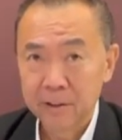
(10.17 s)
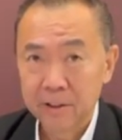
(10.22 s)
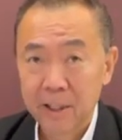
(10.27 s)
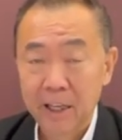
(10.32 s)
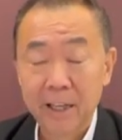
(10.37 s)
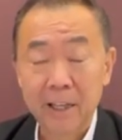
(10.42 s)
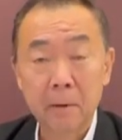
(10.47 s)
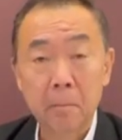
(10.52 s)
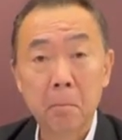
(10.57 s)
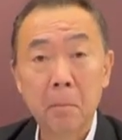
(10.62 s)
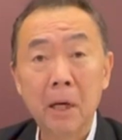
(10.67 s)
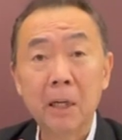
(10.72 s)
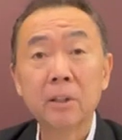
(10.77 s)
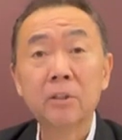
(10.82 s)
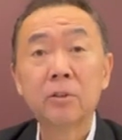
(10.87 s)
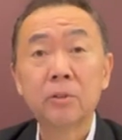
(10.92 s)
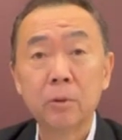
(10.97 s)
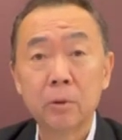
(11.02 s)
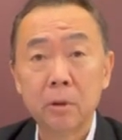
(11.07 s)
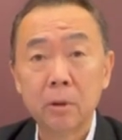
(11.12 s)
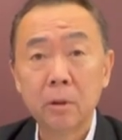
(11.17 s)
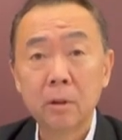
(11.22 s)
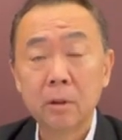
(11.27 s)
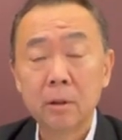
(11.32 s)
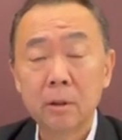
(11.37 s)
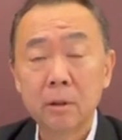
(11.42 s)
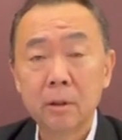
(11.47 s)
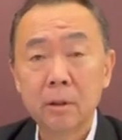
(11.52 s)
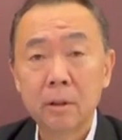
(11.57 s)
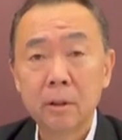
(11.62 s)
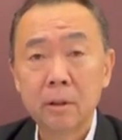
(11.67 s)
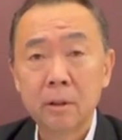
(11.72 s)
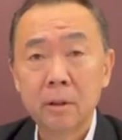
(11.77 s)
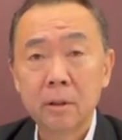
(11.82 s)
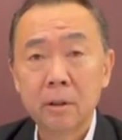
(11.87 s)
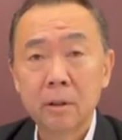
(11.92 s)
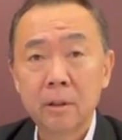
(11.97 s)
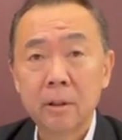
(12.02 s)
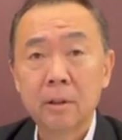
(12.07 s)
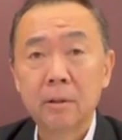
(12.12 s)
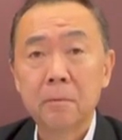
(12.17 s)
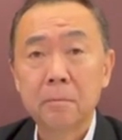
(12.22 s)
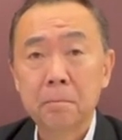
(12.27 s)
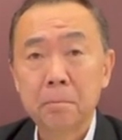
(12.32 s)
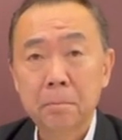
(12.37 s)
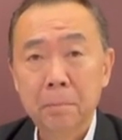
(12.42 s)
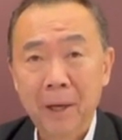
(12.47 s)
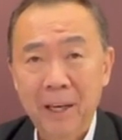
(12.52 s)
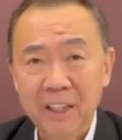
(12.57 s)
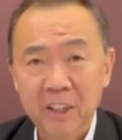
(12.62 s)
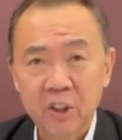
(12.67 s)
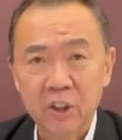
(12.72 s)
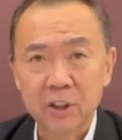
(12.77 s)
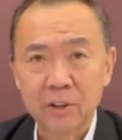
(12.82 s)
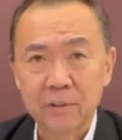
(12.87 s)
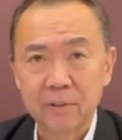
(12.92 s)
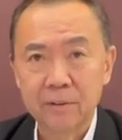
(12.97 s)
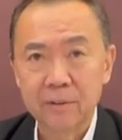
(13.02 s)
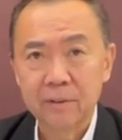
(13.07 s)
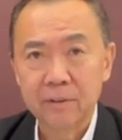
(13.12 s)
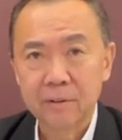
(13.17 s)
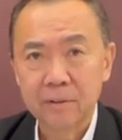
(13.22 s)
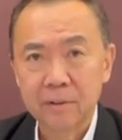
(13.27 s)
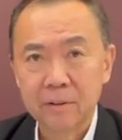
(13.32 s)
and amongst all, patience.